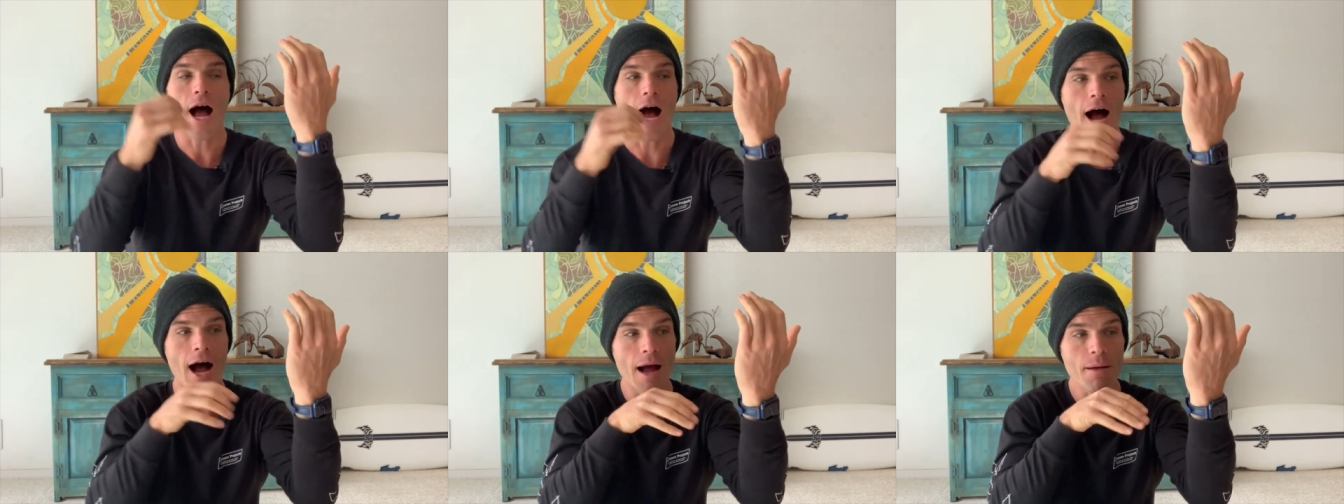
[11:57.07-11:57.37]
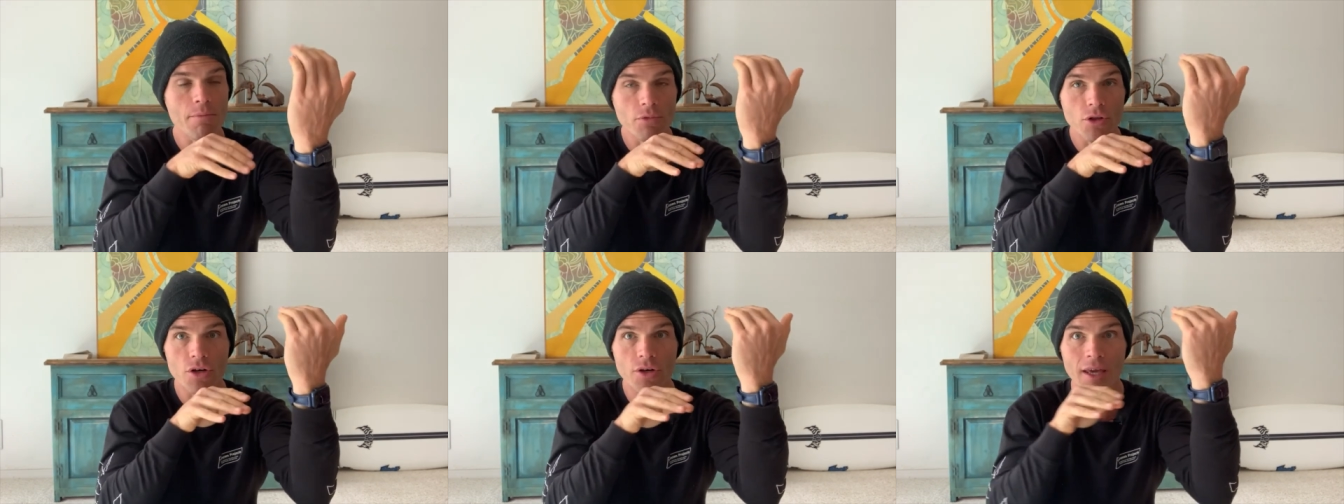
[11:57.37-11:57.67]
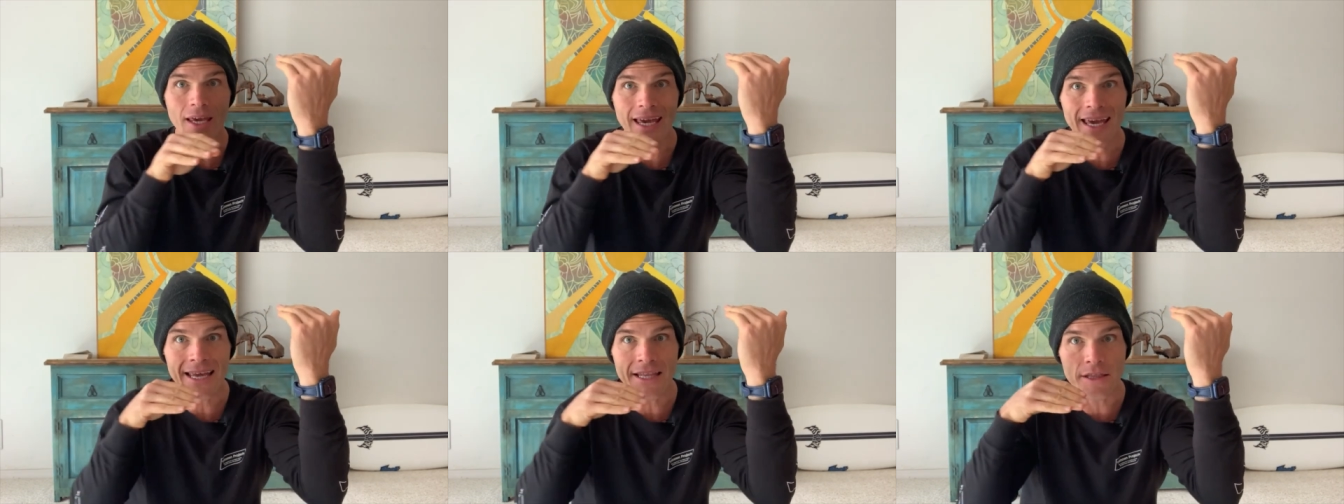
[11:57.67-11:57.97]
I'm
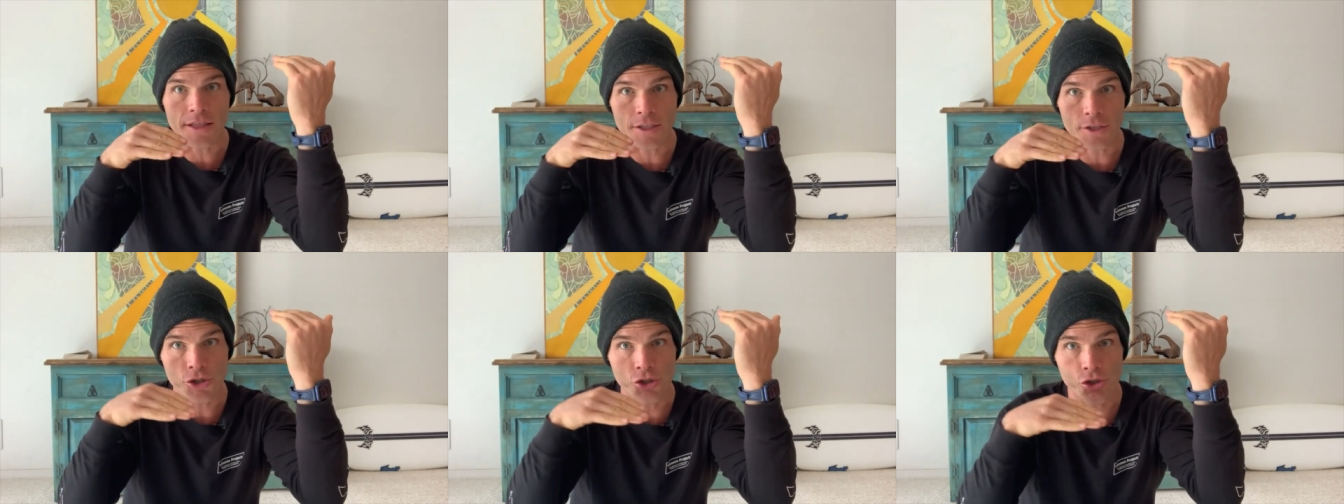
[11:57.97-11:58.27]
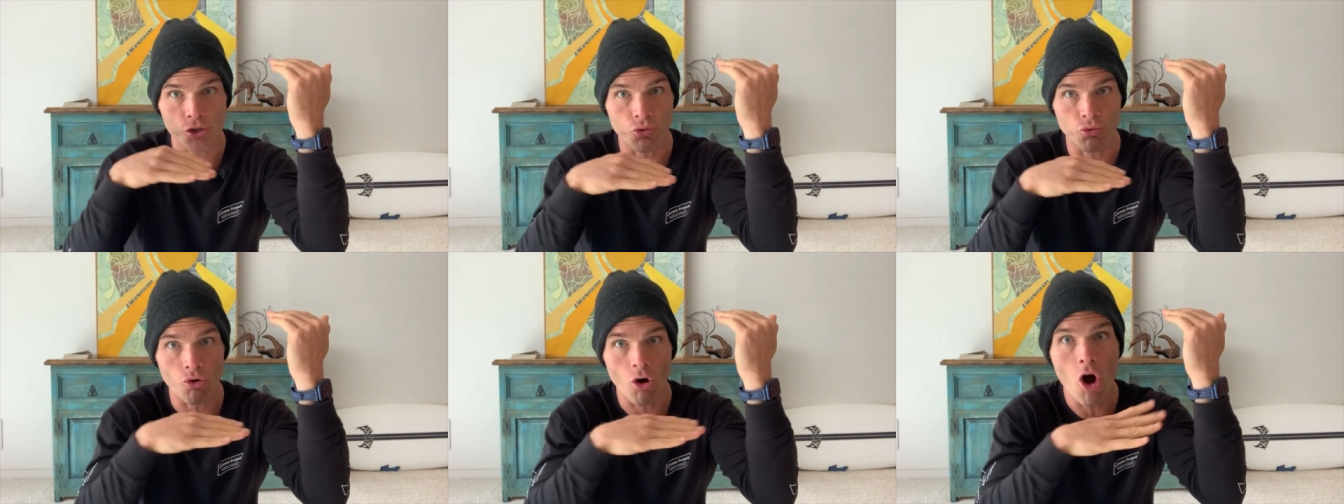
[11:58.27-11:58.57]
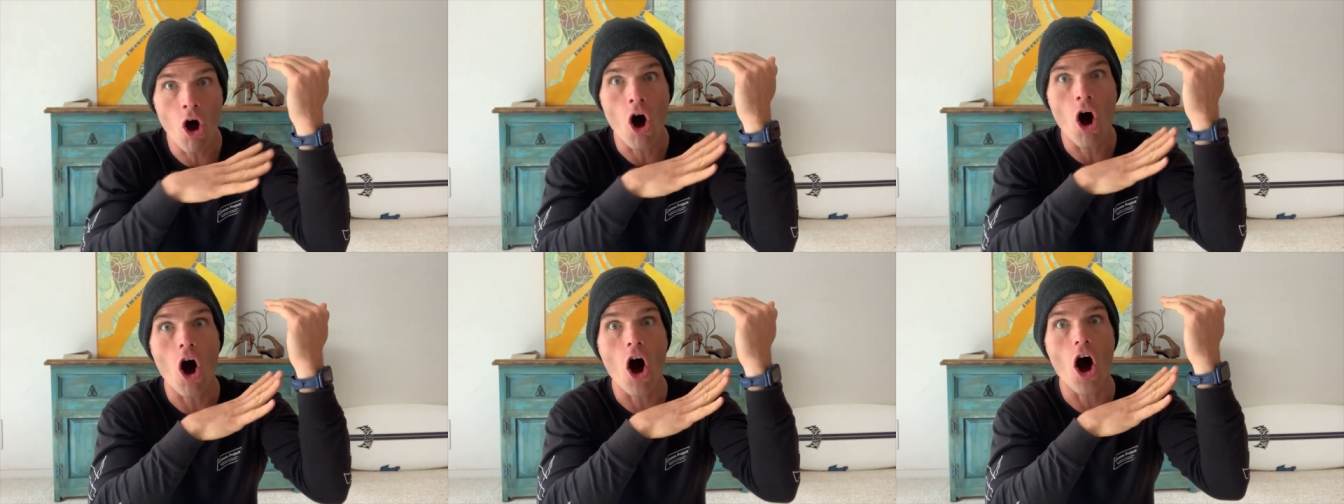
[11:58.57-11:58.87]
looking at the
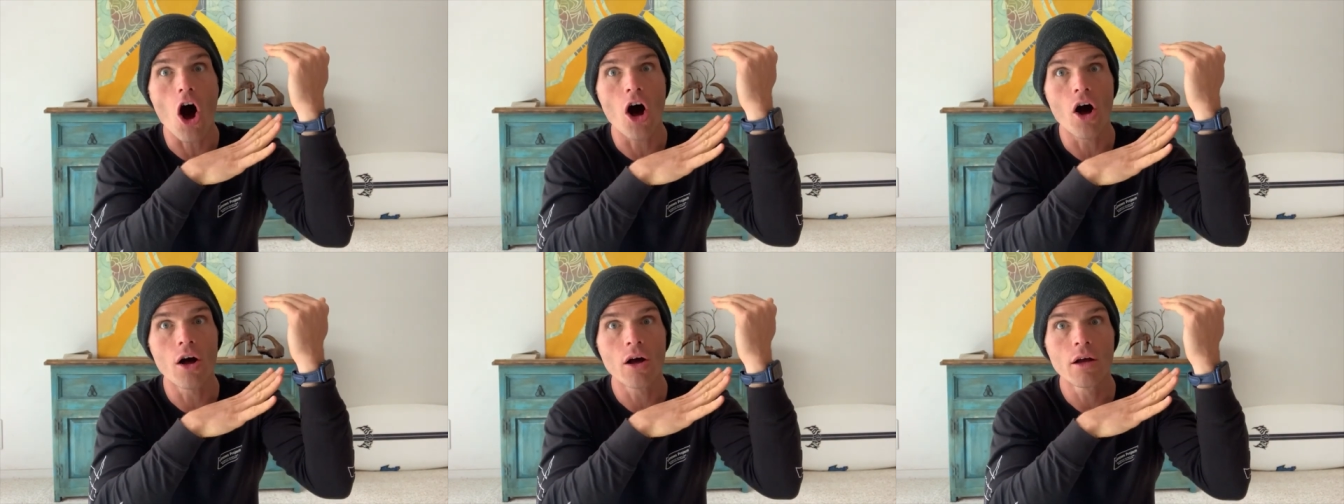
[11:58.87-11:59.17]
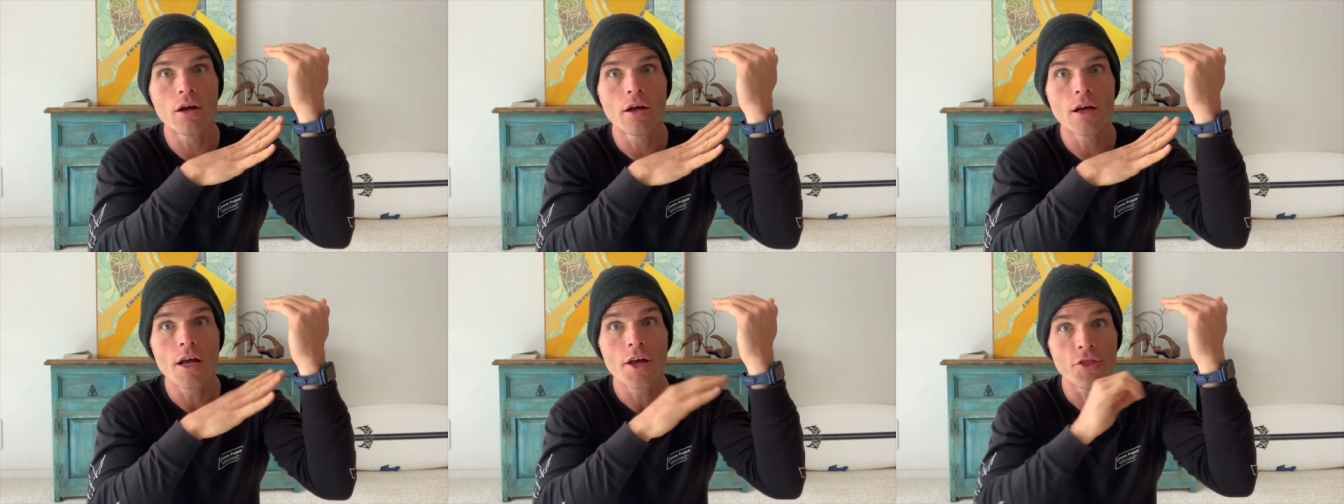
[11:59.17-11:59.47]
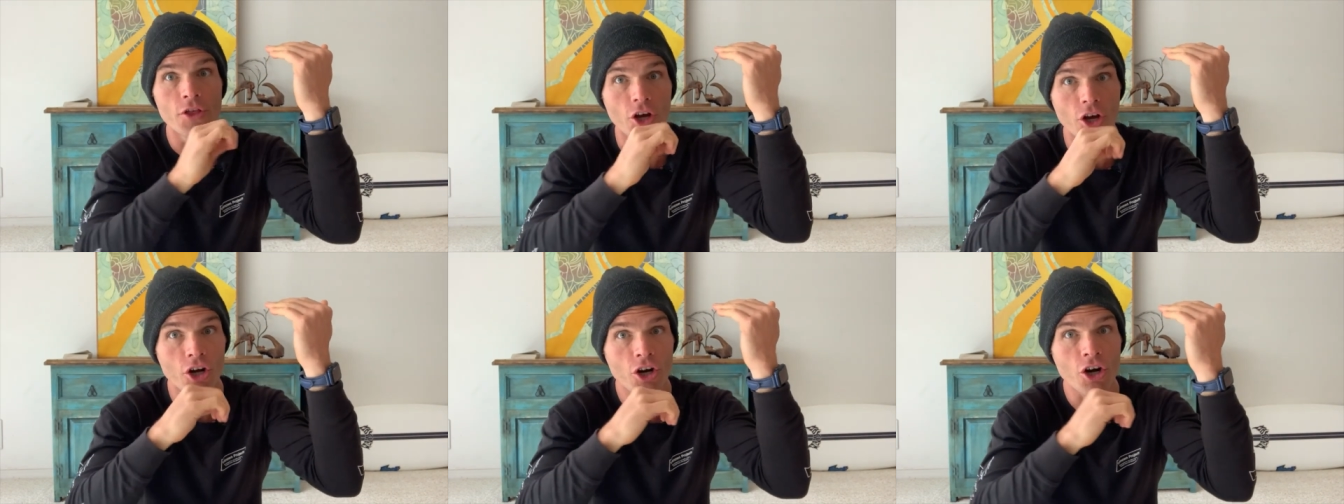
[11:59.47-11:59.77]
draw,
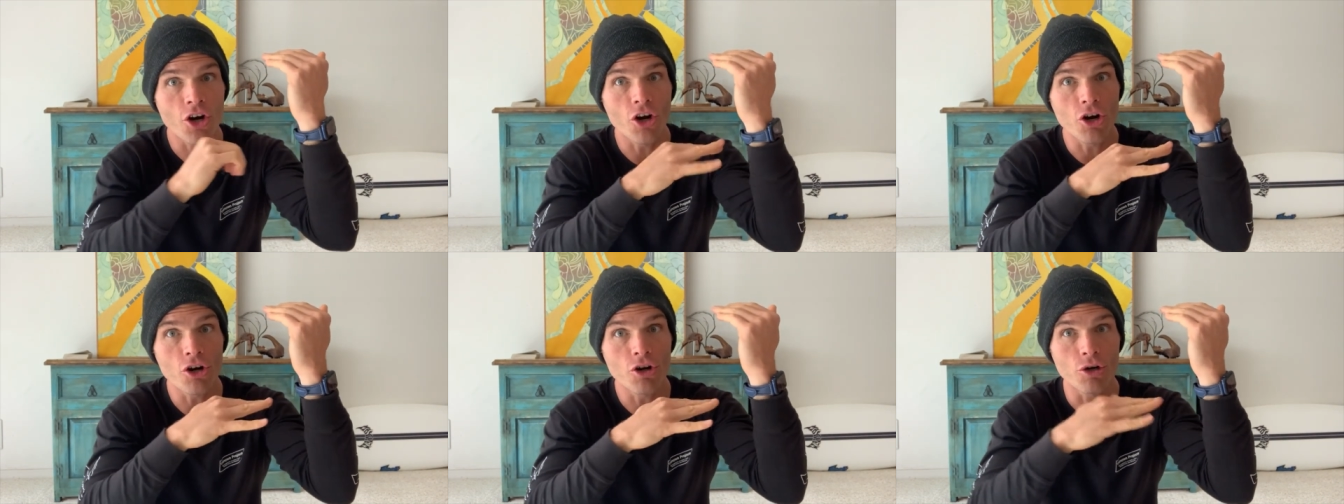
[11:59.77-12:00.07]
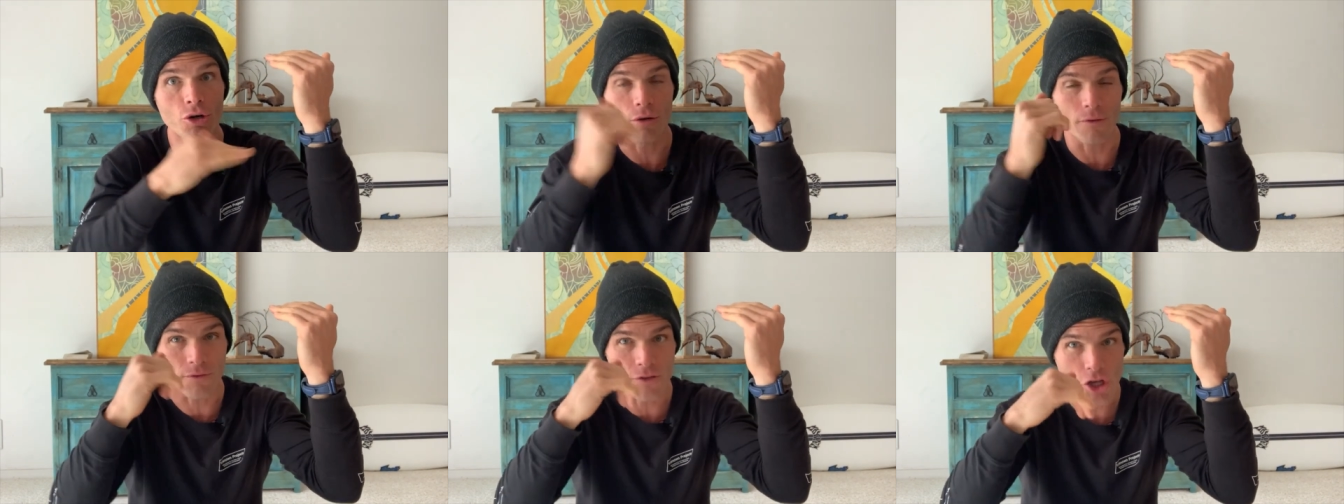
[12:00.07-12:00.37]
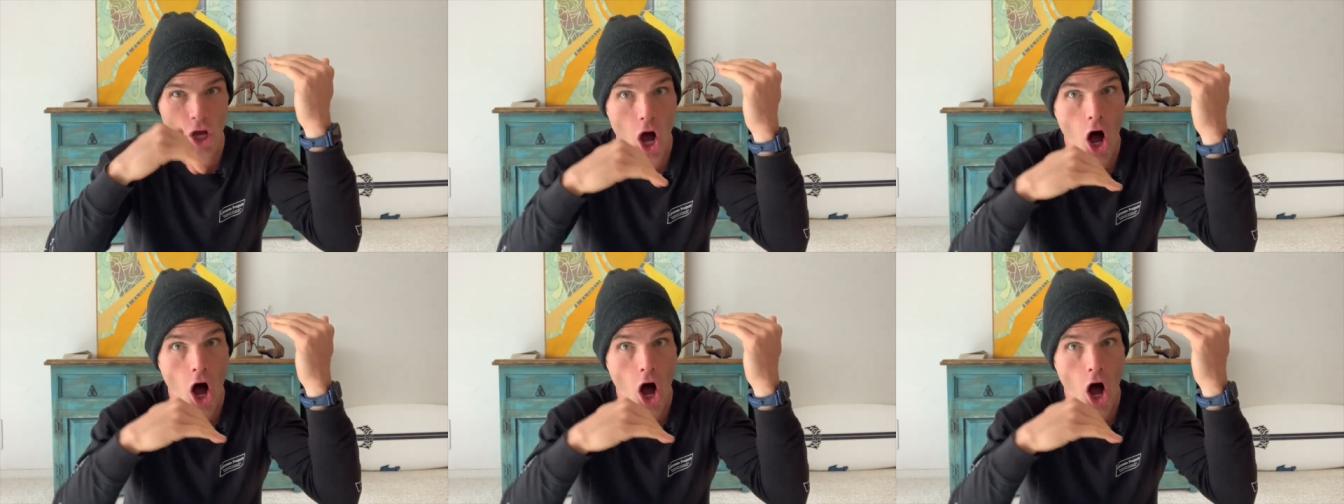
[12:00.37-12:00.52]
the curves